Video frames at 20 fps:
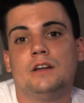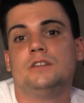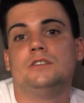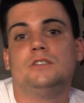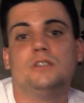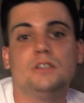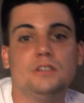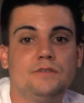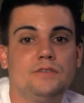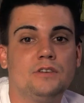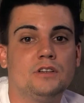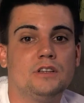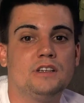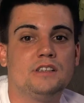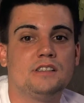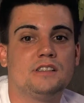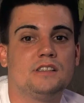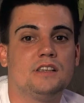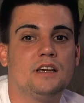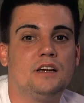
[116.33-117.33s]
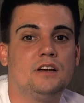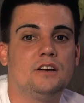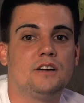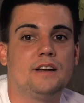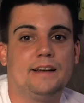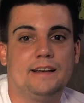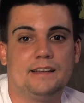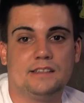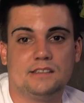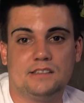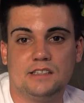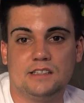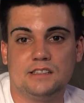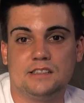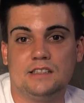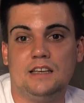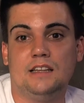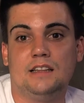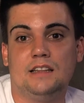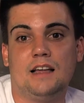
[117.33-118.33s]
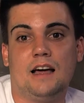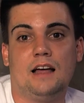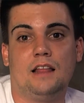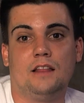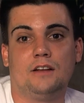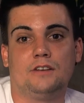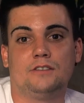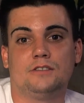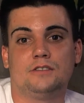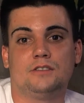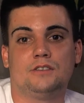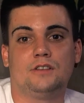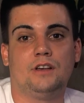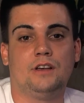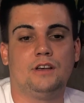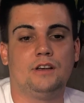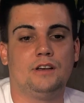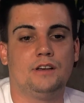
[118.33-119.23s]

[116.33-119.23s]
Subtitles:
Just for this sticker, I get $16.